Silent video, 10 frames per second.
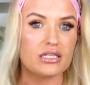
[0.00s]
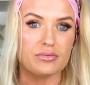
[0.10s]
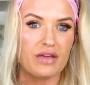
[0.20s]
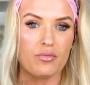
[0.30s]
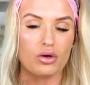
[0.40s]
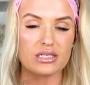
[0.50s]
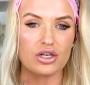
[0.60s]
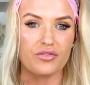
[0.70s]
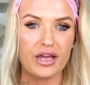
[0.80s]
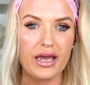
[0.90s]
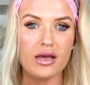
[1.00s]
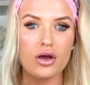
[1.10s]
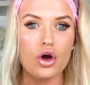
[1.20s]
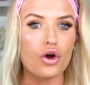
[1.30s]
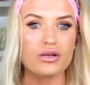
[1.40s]
it's even more self-care,
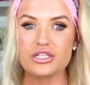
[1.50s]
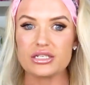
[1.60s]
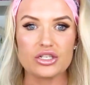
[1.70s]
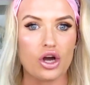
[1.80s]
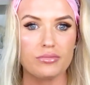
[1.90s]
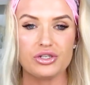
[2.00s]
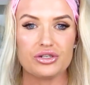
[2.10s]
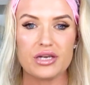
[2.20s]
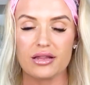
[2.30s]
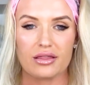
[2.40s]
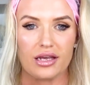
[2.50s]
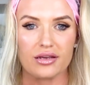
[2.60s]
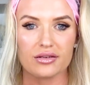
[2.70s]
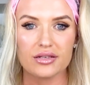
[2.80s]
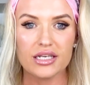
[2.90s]
or it's just time to do
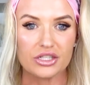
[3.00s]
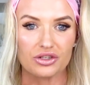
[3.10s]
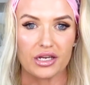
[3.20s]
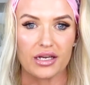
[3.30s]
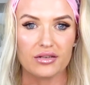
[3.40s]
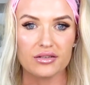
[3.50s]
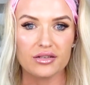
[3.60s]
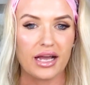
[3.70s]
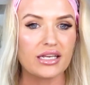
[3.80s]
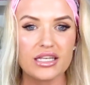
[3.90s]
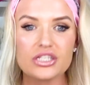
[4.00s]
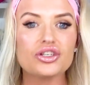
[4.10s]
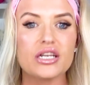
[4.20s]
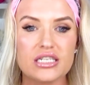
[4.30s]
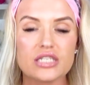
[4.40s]
nothing, literally. Like
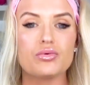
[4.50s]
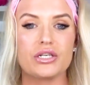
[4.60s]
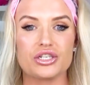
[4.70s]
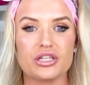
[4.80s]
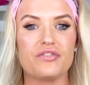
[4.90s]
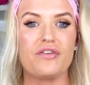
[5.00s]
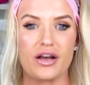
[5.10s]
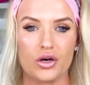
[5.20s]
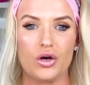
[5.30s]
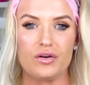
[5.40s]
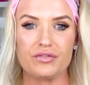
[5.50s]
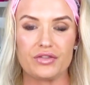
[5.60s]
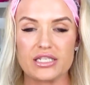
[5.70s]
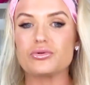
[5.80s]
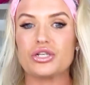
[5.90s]
literally switch the fuck
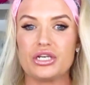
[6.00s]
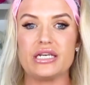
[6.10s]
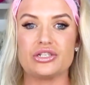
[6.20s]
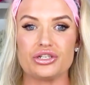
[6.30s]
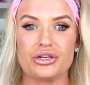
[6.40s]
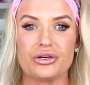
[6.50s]
off. That's what you need to